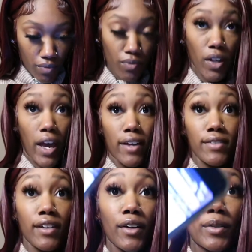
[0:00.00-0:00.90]
Okay,
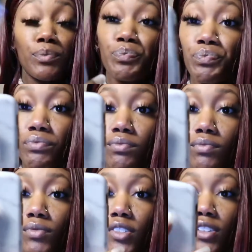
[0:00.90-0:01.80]
so
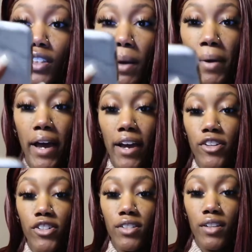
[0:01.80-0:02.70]
I got my
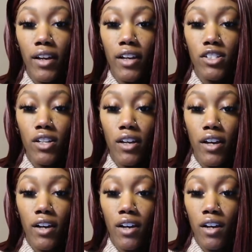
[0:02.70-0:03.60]
address. I can't show you.